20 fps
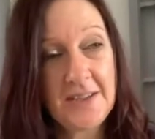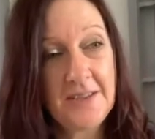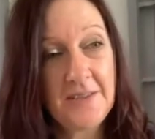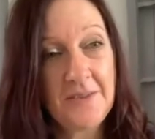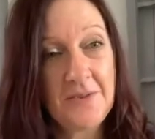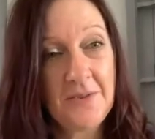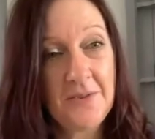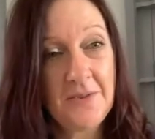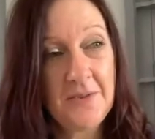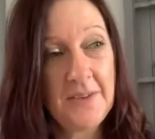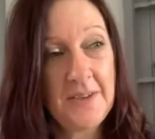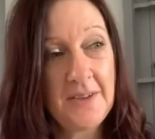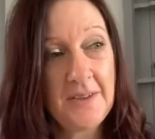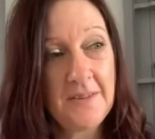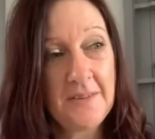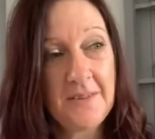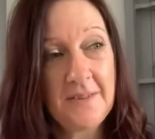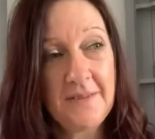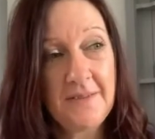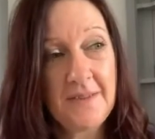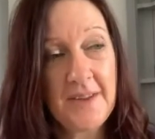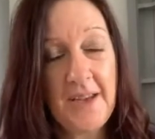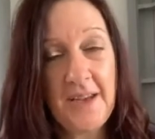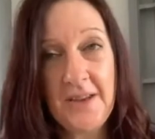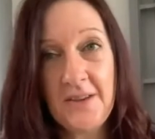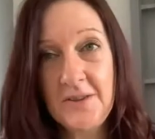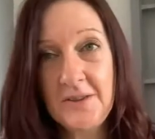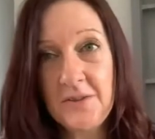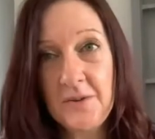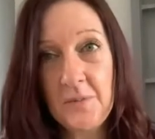I've thought, you know, they
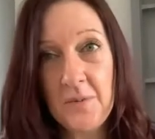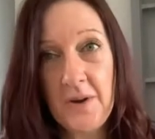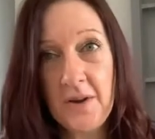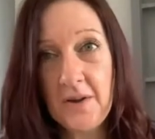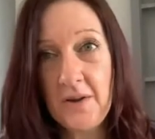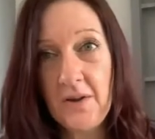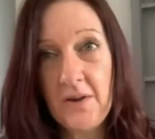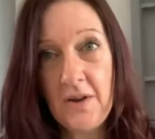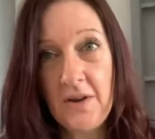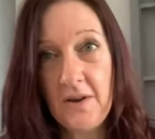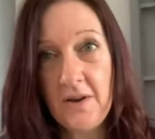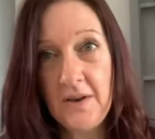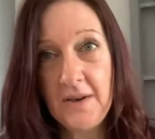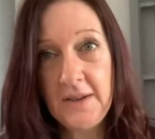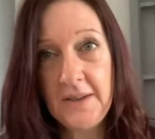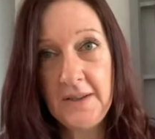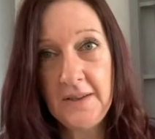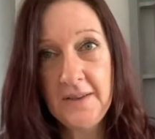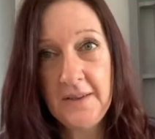can do it, why can't I?